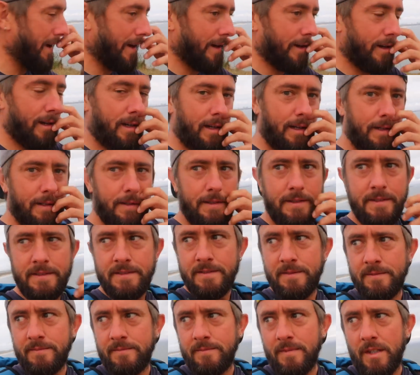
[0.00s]
here
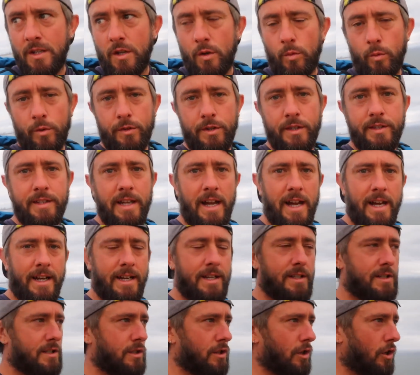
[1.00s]
with the
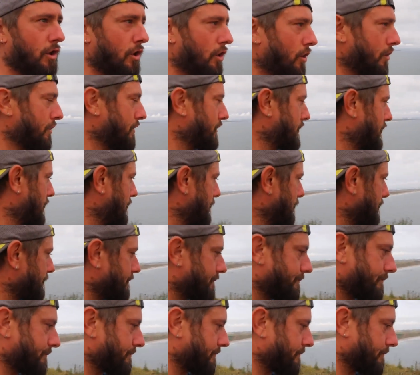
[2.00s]
darkest thoughts.
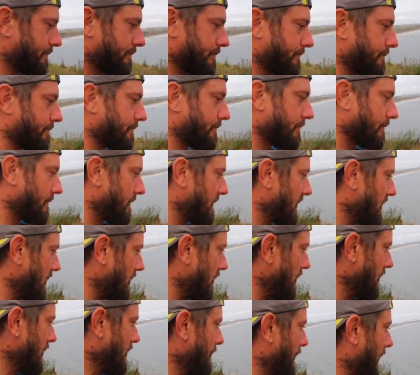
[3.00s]

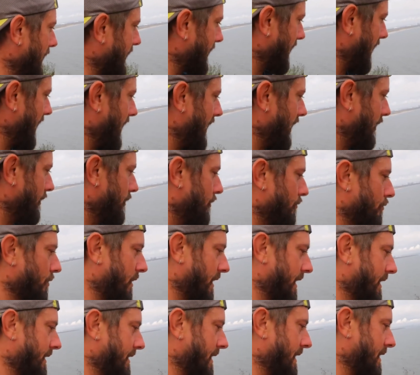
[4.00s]
You might get here and
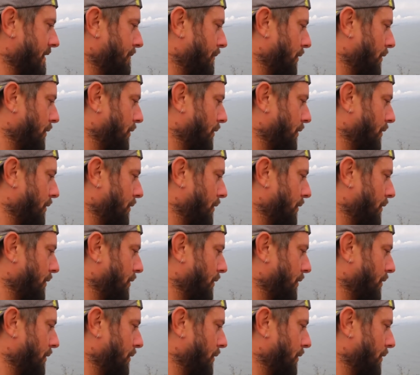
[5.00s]
read these